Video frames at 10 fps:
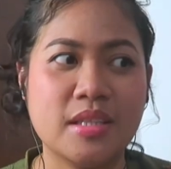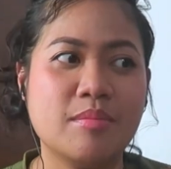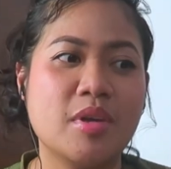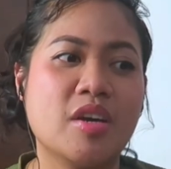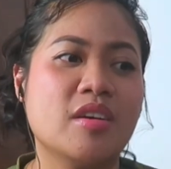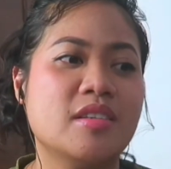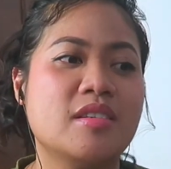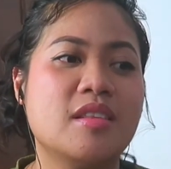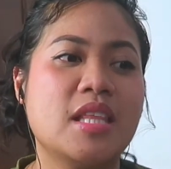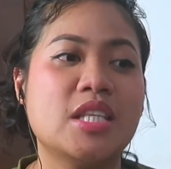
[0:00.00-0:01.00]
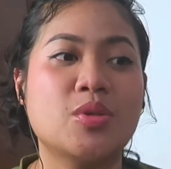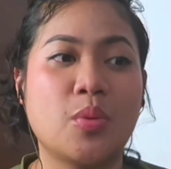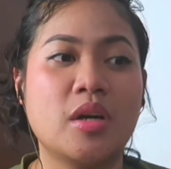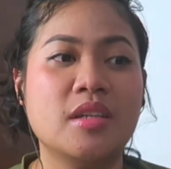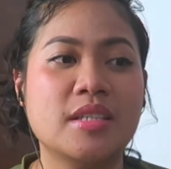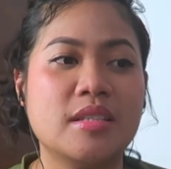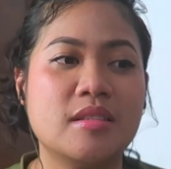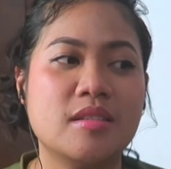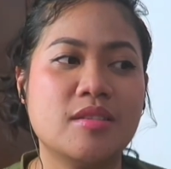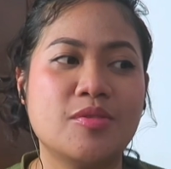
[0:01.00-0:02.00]
because this world
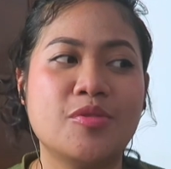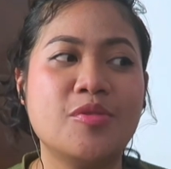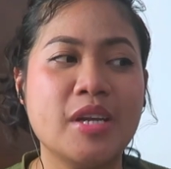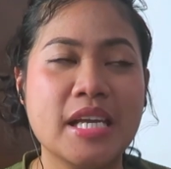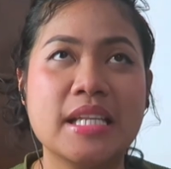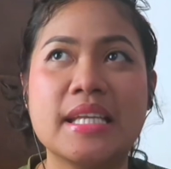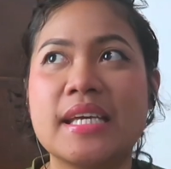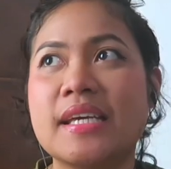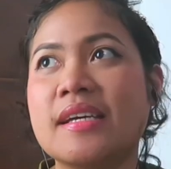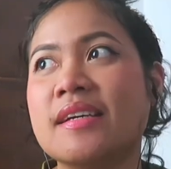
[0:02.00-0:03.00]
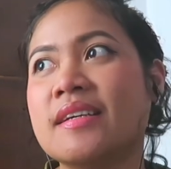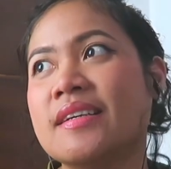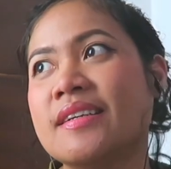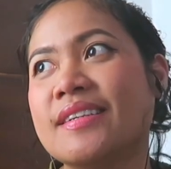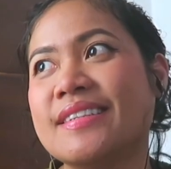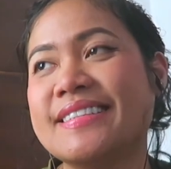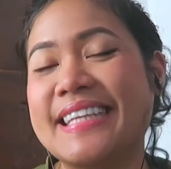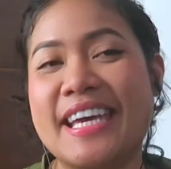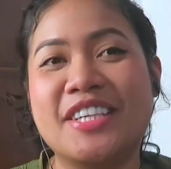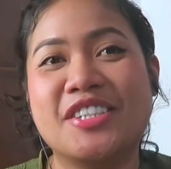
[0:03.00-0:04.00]
is really
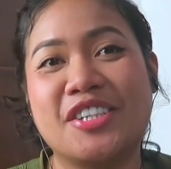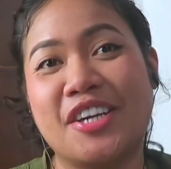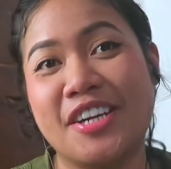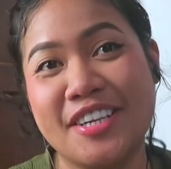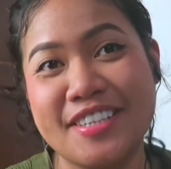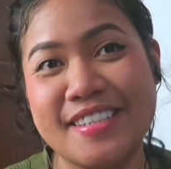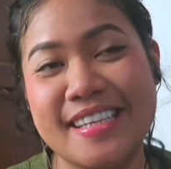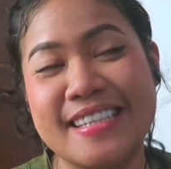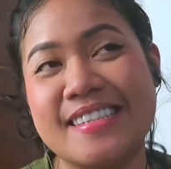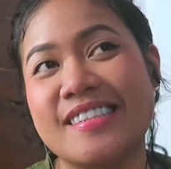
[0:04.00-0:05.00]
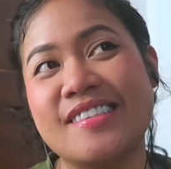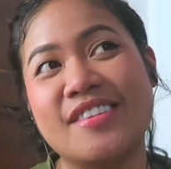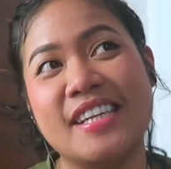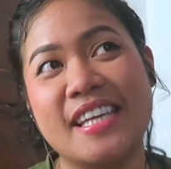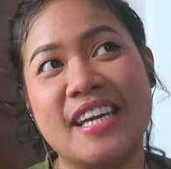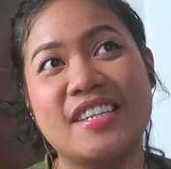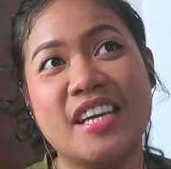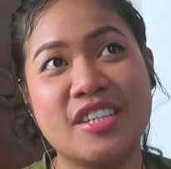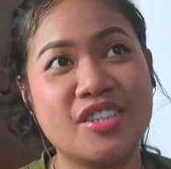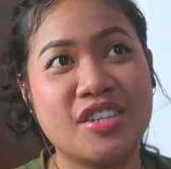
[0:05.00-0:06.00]
dangerous. It's really a
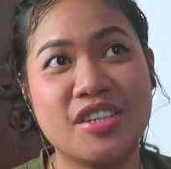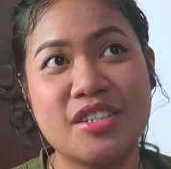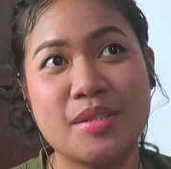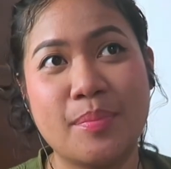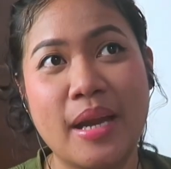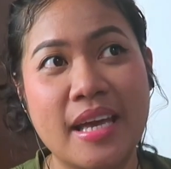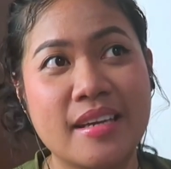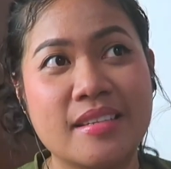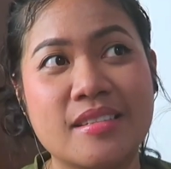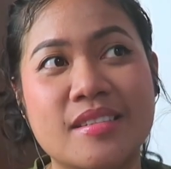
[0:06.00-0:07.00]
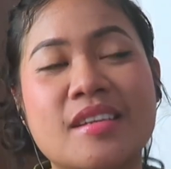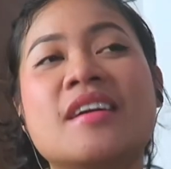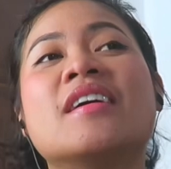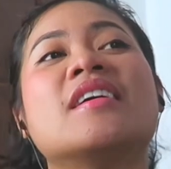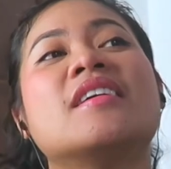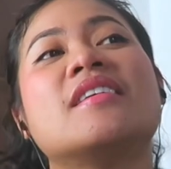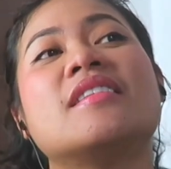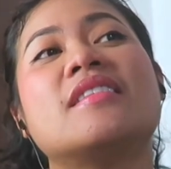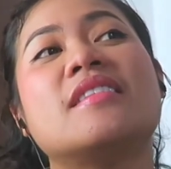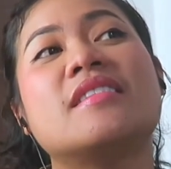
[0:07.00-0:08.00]
dangerous place.
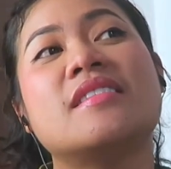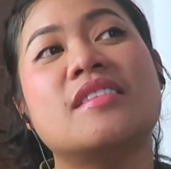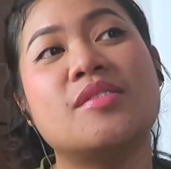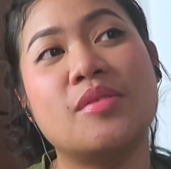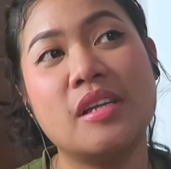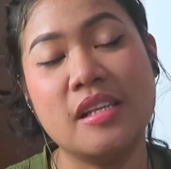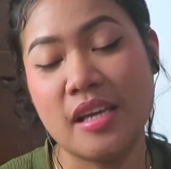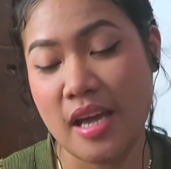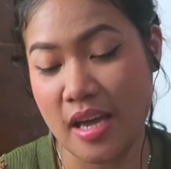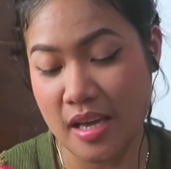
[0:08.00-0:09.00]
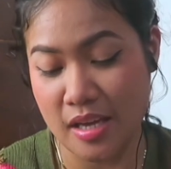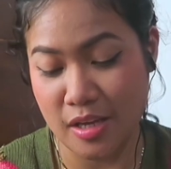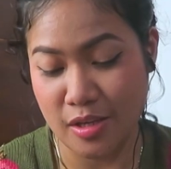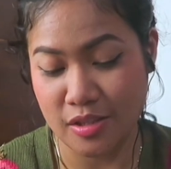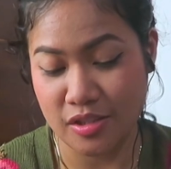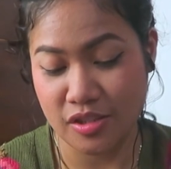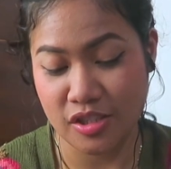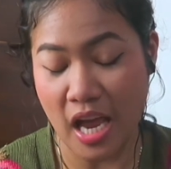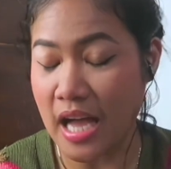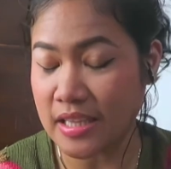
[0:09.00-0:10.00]
This is really a
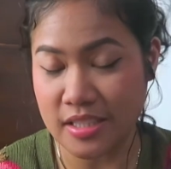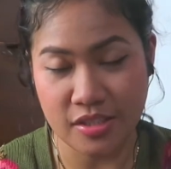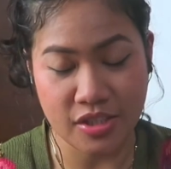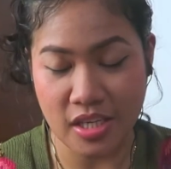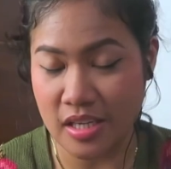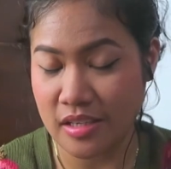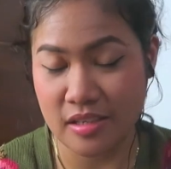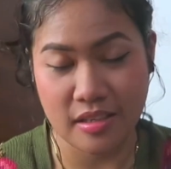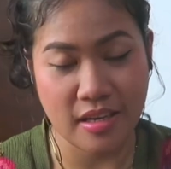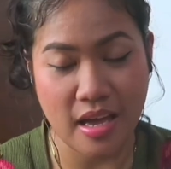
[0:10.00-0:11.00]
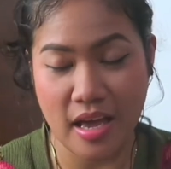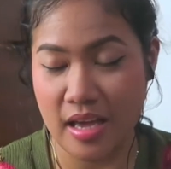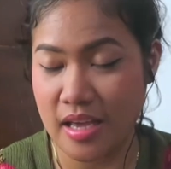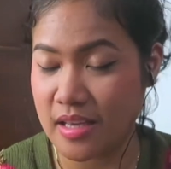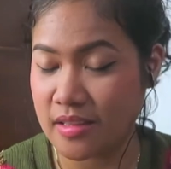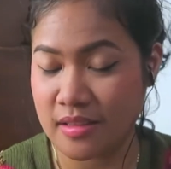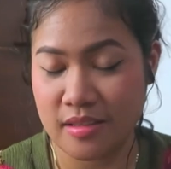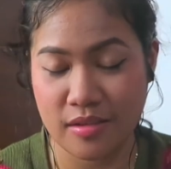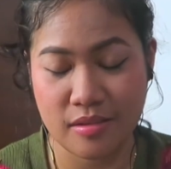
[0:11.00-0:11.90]
challenging and